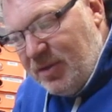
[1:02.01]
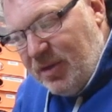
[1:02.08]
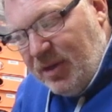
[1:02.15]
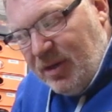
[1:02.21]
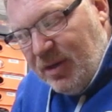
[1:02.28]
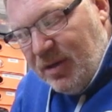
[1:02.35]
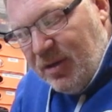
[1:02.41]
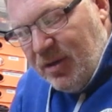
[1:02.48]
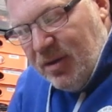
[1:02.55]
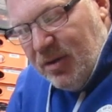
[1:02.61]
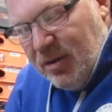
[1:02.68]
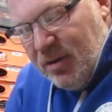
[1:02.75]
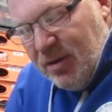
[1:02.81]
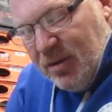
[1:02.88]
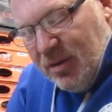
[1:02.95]
got
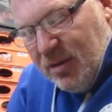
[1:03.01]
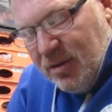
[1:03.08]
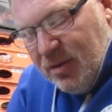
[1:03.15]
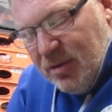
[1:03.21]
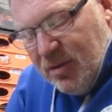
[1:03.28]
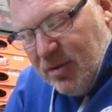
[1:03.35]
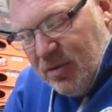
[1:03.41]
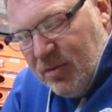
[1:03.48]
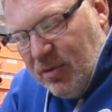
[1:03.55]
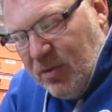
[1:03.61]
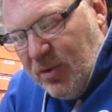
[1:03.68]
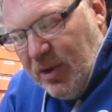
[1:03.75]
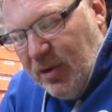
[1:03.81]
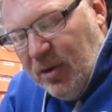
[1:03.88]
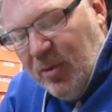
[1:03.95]

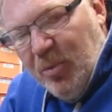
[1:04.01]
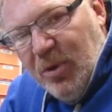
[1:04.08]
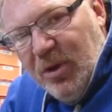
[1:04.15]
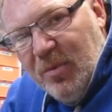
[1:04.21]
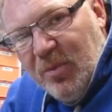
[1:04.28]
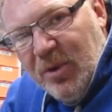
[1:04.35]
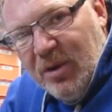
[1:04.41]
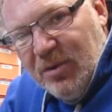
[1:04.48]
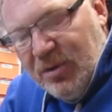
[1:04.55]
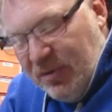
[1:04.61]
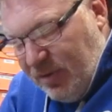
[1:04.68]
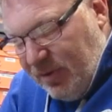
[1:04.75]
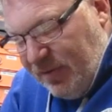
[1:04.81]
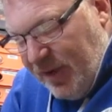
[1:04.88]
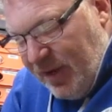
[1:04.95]
quite a lot of pulling power because
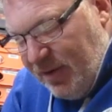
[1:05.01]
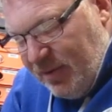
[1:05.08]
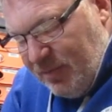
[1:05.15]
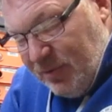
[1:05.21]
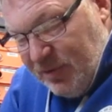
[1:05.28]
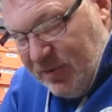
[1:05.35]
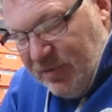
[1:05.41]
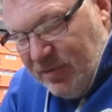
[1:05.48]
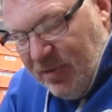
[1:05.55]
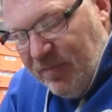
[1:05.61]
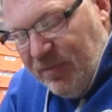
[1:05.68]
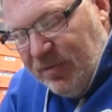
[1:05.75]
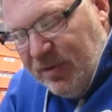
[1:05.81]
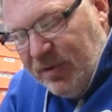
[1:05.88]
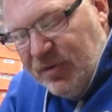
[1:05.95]
of the scent, which is
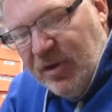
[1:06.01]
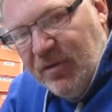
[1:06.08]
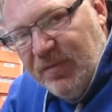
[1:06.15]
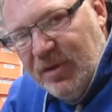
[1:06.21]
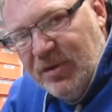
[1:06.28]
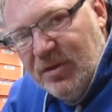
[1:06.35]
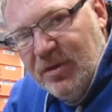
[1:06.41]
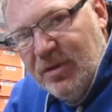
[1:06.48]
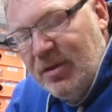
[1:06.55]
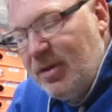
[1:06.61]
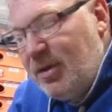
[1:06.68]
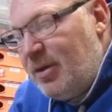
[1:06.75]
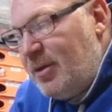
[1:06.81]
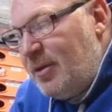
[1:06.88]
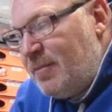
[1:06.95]
obviously shellfish.
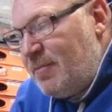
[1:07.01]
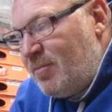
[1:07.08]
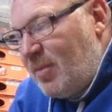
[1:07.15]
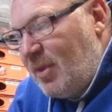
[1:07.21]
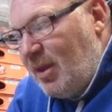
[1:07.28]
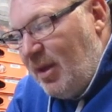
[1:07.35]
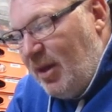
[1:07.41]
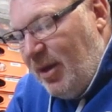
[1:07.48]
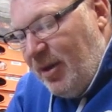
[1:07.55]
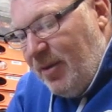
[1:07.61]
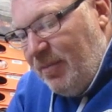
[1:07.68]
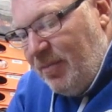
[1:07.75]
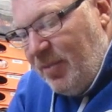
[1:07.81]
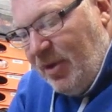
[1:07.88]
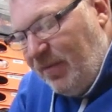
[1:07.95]

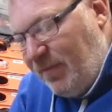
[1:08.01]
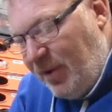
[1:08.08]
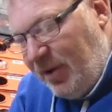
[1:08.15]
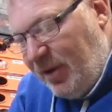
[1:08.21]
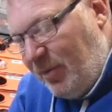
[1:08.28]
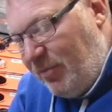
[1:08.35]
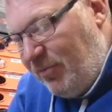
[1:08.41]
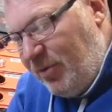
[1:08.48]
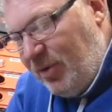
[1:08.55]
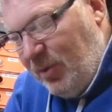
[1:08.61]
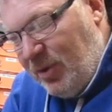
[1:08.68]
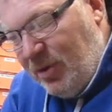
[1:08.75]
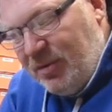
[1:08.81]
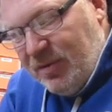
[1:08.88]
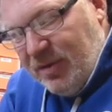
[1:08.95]
I find that one really
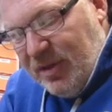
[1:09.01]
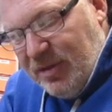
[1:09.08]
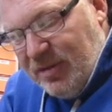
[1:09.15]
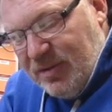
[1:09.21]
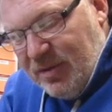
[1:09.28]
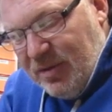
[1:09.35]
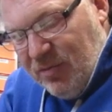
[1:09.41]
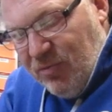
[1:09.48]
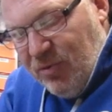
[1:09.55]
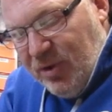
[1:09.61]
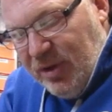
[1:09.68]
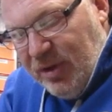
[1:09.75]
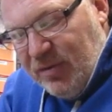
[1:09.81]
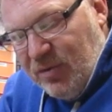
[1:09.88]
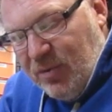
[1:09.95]
well because it
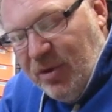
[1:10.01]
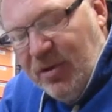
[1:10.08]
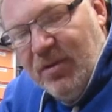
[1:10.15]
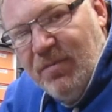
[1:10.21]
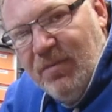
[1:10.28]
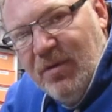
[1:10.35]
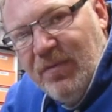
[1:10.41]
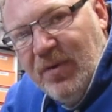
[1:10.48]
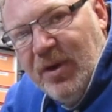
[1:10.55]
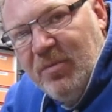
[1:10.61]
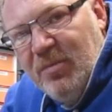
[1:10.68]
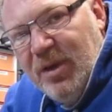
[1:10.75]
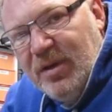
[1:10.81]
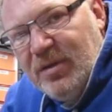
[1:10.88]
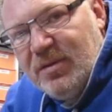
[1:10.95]
really is quite a
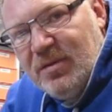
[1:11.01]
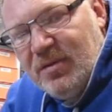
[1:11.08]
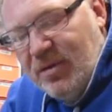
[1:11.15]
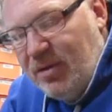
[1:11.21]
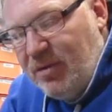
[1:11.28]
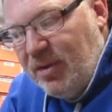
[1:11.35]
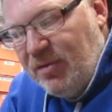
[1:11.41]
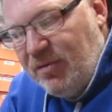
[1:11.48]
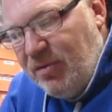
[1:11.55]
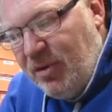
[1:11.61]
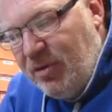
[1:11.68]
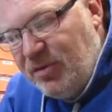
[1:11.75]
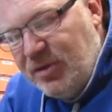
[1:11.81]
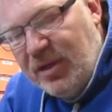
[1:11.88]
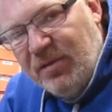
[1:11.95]
fine mix, so there's
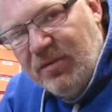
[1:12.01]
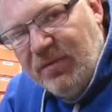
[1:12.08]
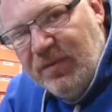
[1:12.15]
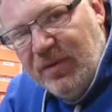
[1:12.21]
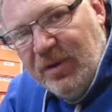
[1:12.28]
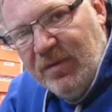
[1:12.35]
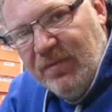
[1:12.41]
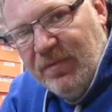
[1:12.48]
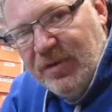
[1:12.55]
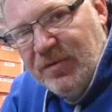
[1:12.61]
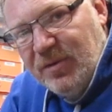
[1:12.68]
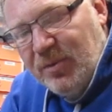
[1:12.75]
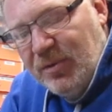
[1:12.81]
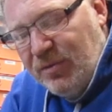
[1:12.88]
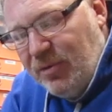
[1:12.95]
no chance of filling fish
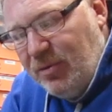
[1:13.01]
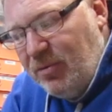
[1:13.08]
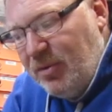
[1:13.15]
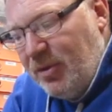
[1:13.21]
up at all.